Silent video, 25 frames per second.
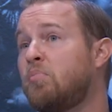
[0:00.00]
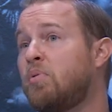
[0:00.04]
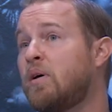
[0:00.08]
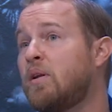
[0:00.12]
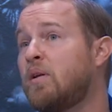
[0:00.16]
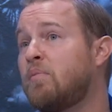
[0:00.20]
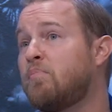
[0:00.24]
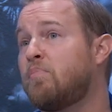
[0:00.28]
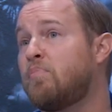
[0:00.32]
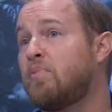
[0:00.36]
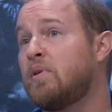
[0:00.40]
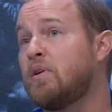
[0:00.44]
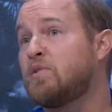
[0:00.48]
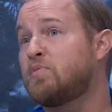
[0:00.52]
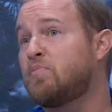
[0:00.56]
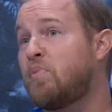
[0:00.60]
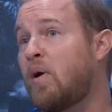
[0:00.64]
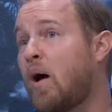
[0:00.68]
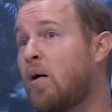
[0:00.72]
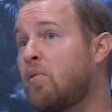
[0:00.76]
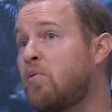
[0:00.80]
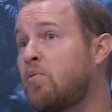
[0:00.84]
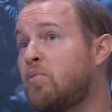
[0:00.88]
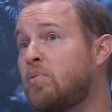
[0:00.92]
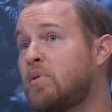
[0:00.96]
But it's
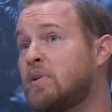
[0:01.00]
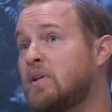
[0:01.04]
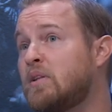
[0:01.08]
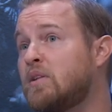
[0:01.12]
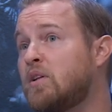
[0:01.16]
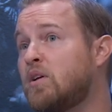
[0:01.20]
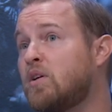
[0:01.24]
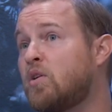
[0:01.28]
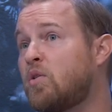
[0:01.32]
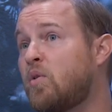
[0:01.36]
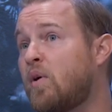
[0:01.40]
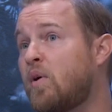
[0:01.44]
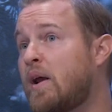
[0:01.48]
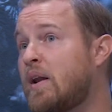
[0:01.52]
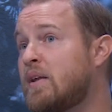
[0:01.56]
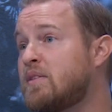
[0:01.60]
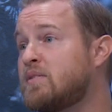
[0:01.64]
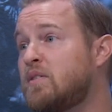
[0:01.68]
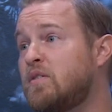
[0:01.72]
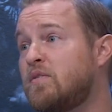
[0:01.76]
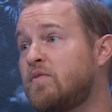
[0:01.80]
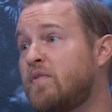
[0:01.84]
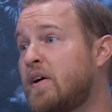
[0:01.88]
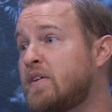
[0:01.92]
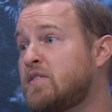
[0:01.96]
probably the
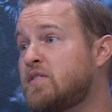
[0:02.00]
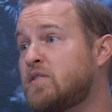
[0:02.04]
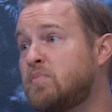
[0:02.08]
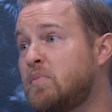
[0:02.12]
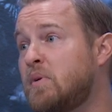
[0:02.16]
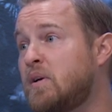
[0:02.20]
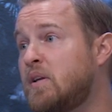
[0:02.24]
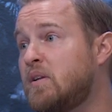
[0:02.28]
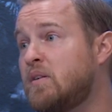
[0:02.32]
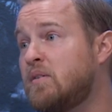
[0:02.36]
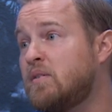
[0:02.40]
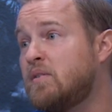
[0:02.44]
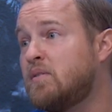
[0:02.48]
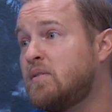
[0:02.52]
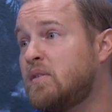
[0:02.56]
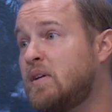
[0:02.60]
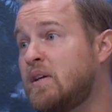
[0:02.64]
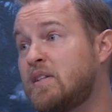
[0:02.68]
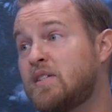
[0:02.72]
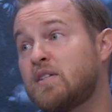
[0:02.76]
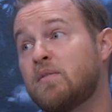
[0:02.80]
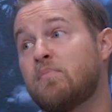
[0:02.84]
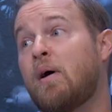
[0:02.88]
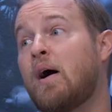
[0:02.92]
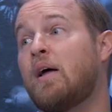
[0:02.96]
greatest investment
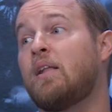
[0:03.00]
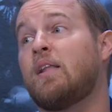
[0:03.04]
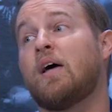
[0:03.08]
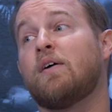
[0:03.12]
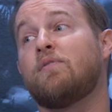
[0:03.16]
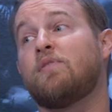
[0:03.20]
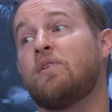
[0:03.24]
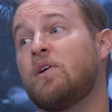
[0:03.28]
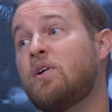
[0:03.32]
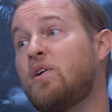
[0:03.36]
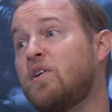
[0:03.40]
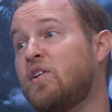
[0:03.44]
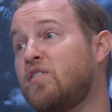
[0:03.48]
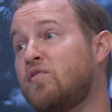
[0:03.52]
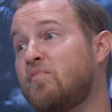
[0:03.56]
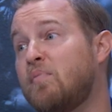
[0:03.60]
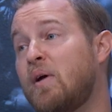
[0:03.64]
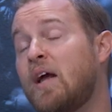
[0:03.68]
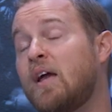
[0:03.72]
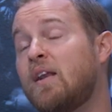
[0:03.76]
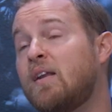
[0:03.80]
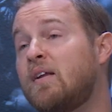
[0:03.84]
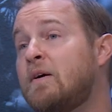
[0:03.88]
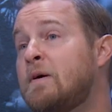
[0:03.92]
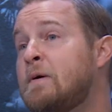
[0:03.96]
into my life he could have made.